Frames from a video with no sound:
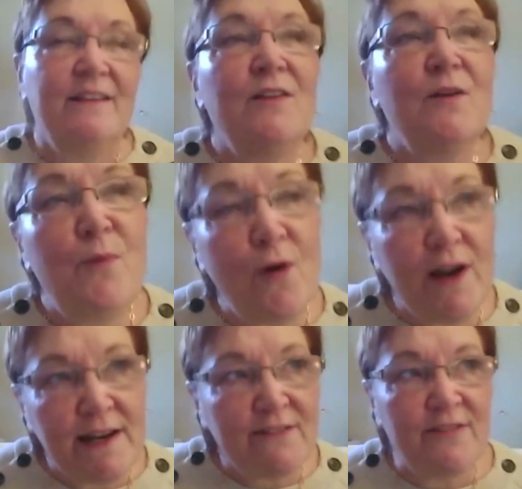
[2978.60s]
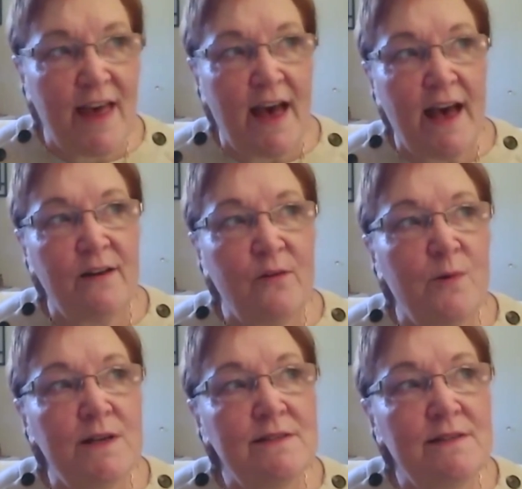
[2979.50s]
The point of that
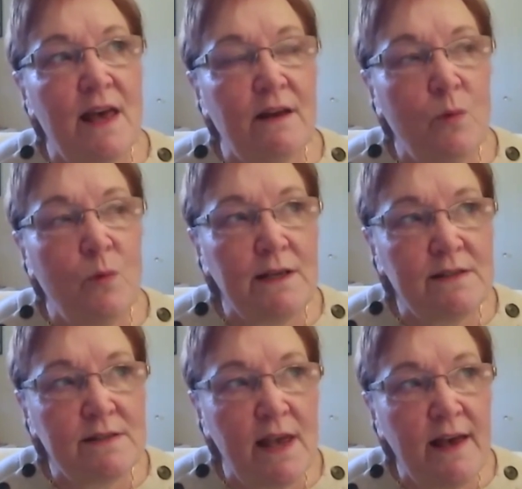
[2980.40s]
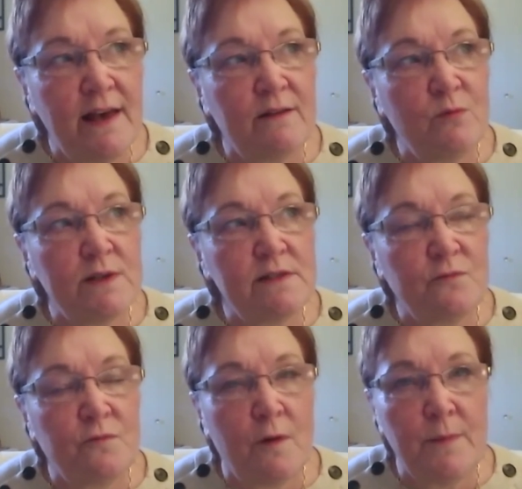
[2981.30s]
was that what he said was,
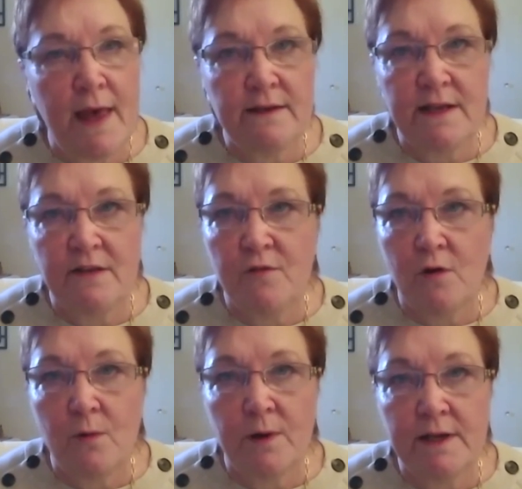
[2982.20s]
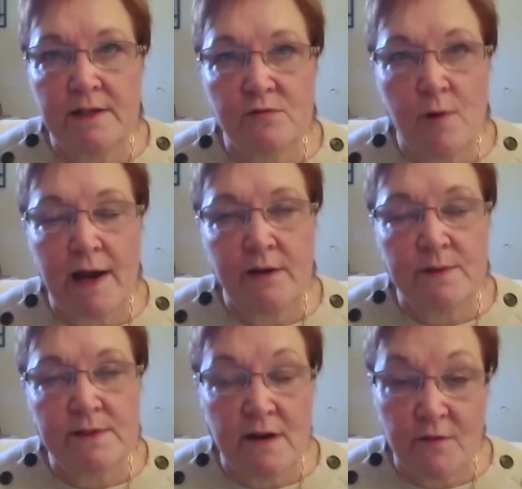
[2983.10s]
from that day forward, his ride
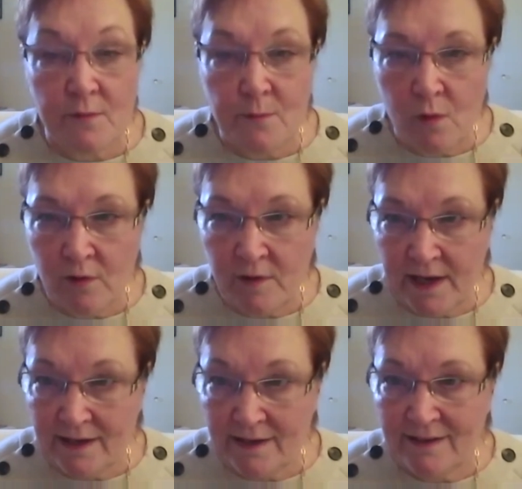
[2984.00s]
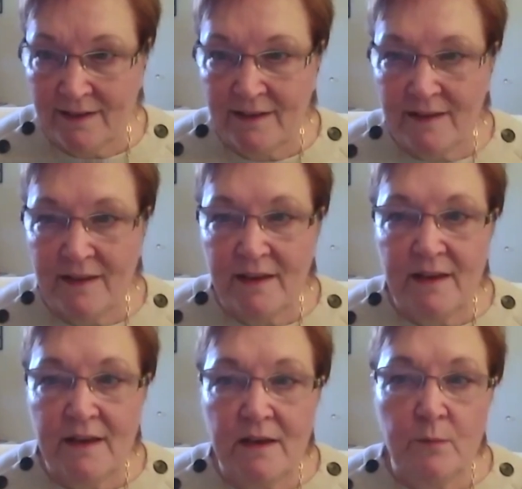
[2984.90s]
was never boring,
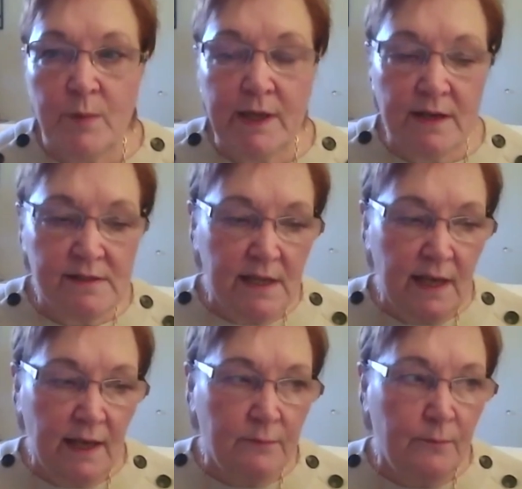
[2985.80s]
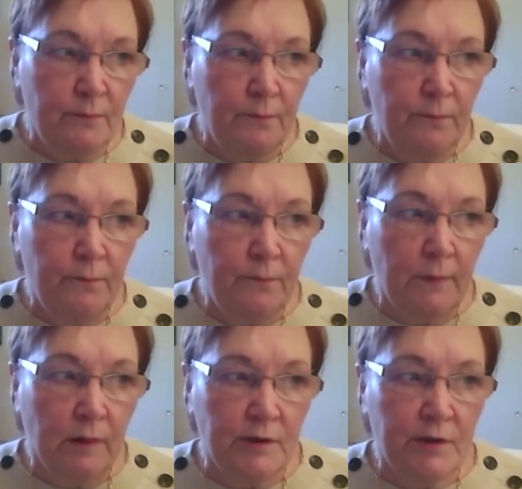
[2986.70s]
because he had
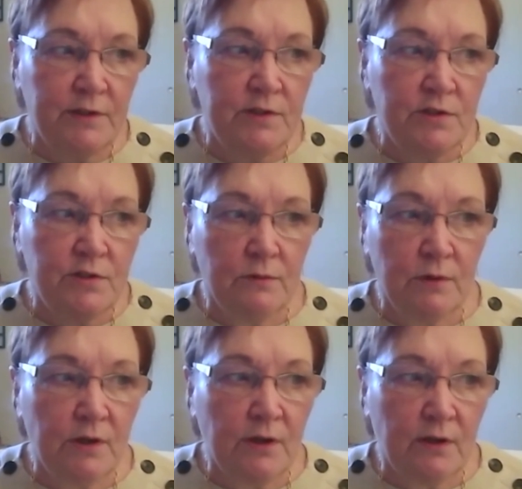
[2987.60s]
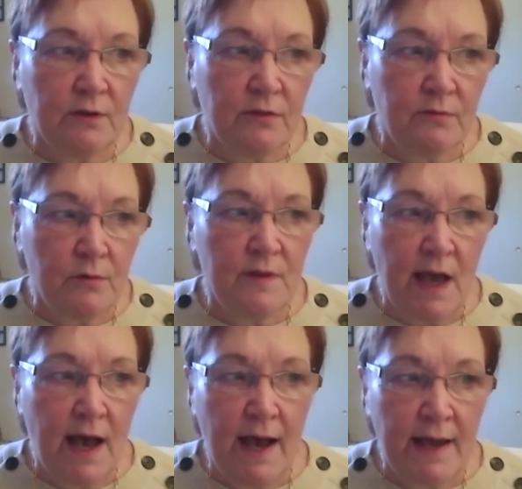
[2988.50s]
learned to look through the
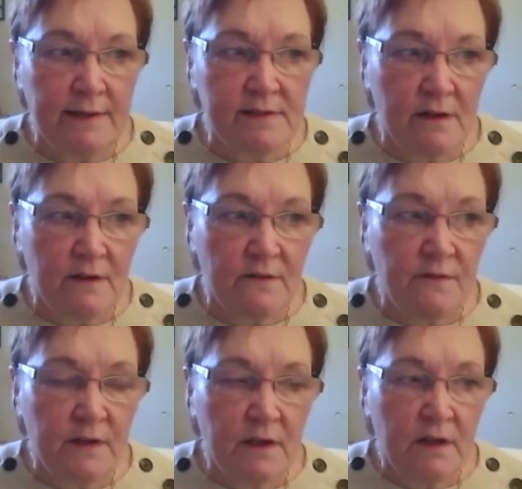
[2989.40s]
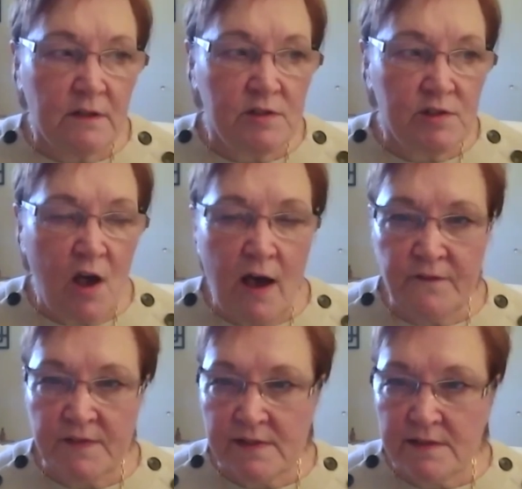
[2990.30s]
eyes of
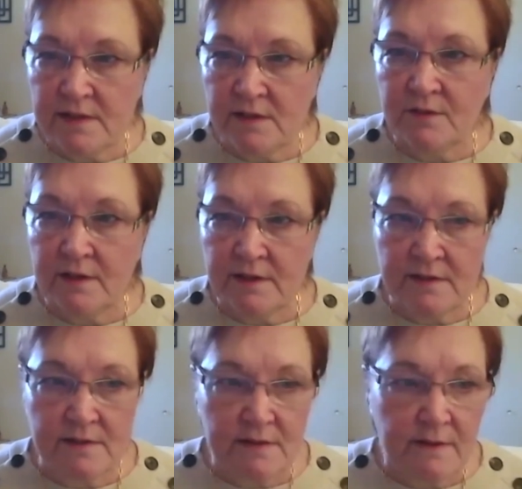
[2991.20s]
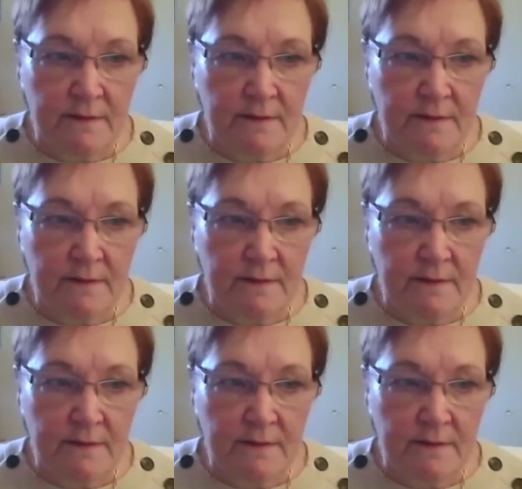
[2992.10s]
soft stillness